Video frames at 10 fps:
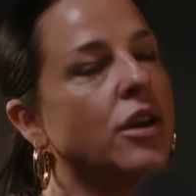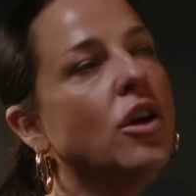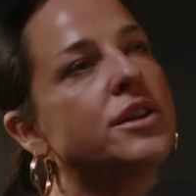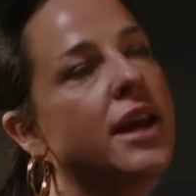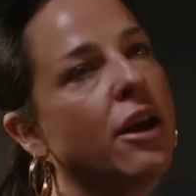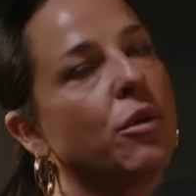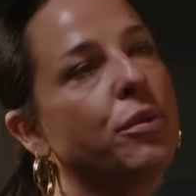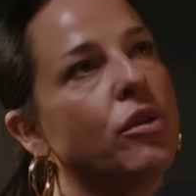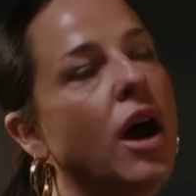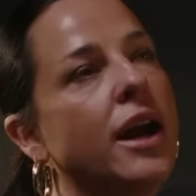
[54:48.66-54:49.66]
Not
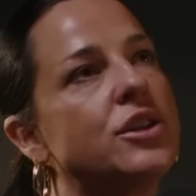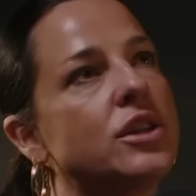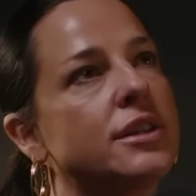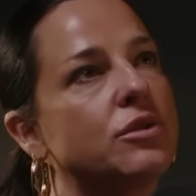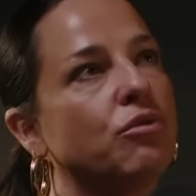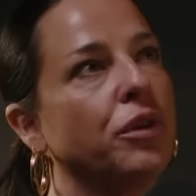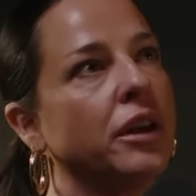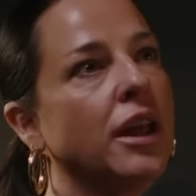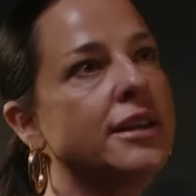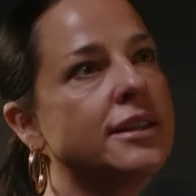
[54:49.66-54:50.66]
terrible. I just
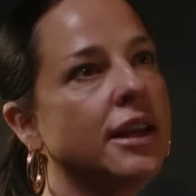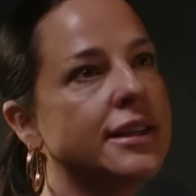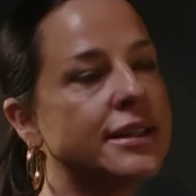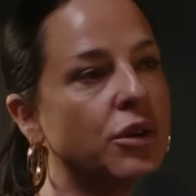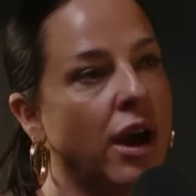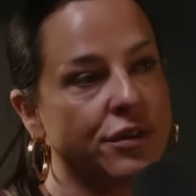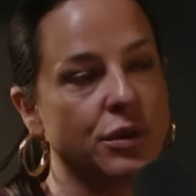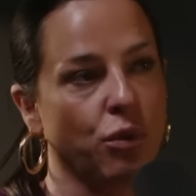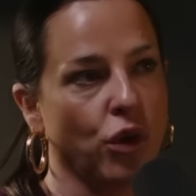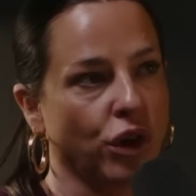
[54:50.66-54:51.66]
realized that I still have
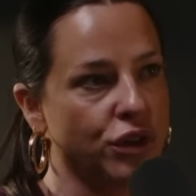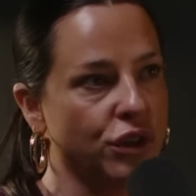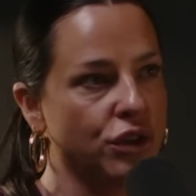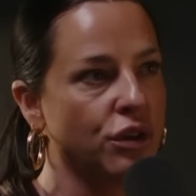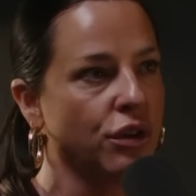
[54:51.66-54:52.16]
some work to do.